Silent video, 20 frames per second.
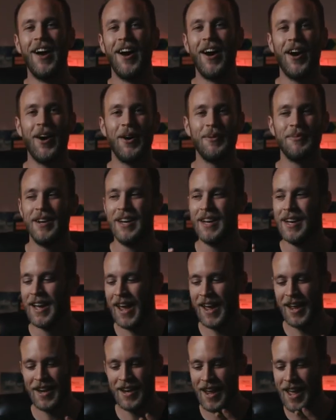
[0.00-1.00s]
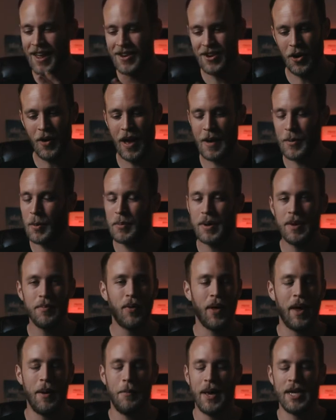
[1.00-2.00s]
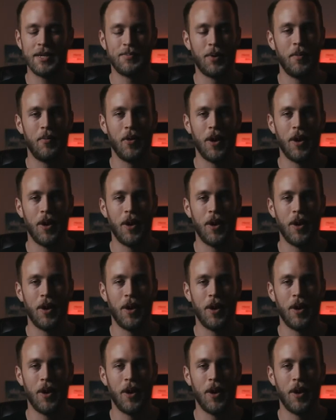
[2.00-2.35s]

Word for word: um, and again, you know, MLB play, baseball